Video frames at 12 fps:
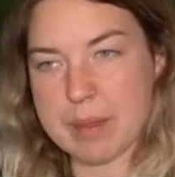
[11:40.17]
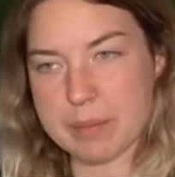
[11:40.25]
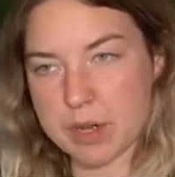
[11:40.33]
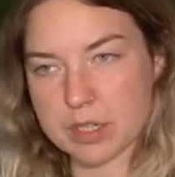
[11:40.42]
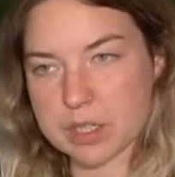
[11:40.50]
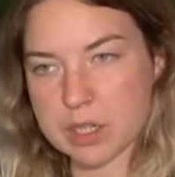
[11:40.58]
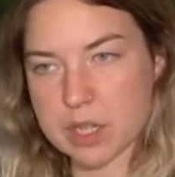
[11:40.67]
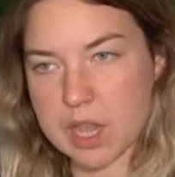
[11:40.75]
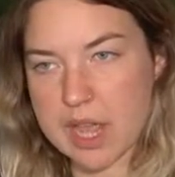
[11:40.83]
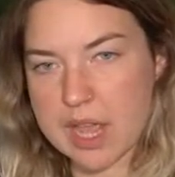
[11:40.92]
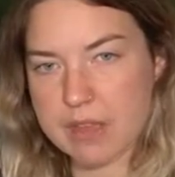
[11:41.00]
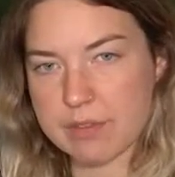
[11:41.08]
my personal
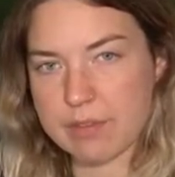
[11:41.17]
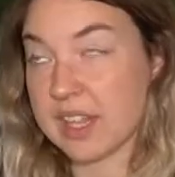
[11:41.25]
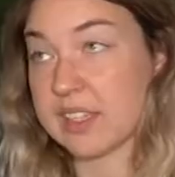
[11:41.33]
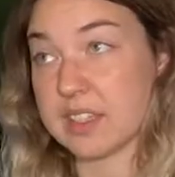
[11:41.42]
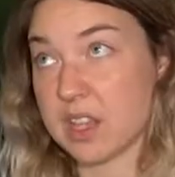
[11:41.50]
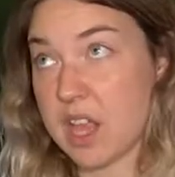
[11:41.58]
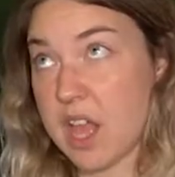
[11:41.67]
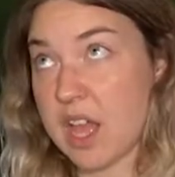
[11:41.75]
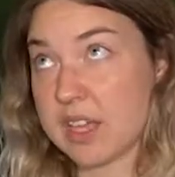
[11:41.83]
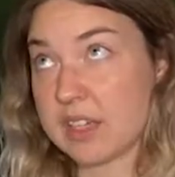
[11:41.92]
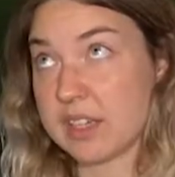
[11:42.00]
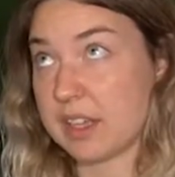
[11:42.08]
life. That's a
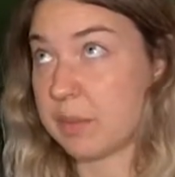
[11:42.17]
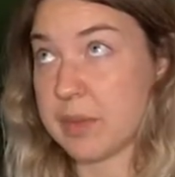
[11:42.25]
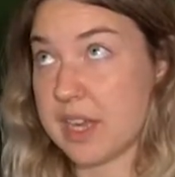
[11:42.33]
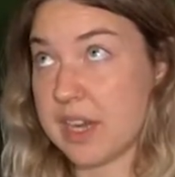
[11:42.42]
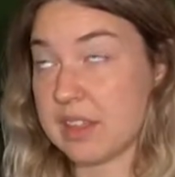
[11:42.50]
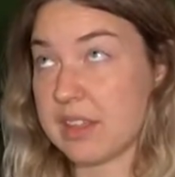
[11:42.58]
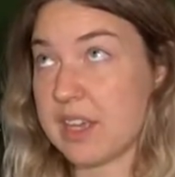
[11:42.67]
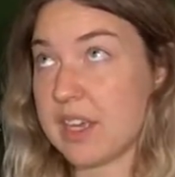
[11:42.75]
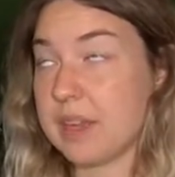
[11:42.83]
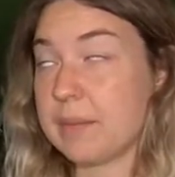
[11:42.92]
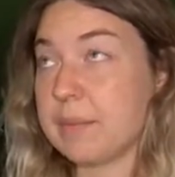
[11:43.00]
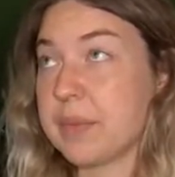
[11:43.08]
lot. That could be
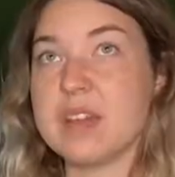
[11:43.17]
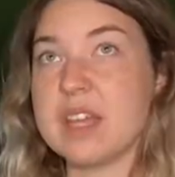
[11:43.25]
anything.